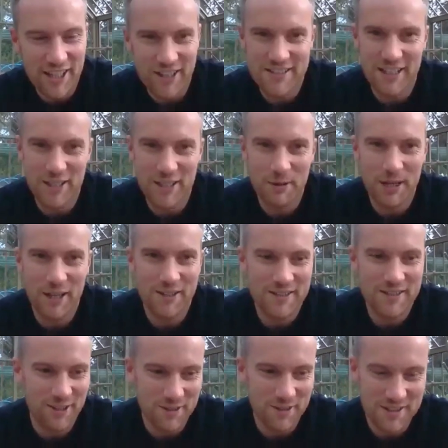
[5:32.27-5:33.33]
and stay in the Pig
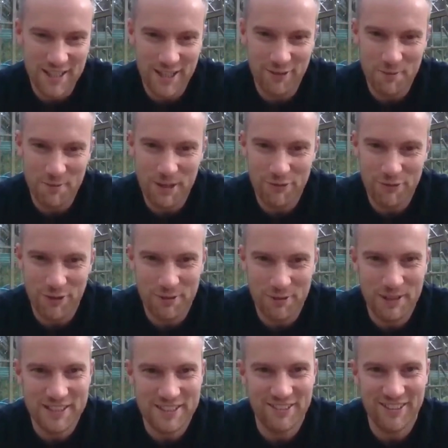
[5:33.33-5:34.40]
Hotel because they're giving me a free
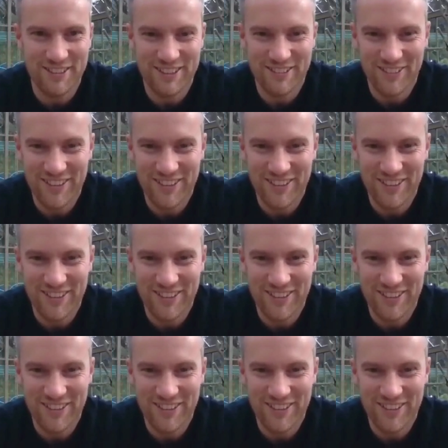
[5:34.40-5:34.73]
meeting room.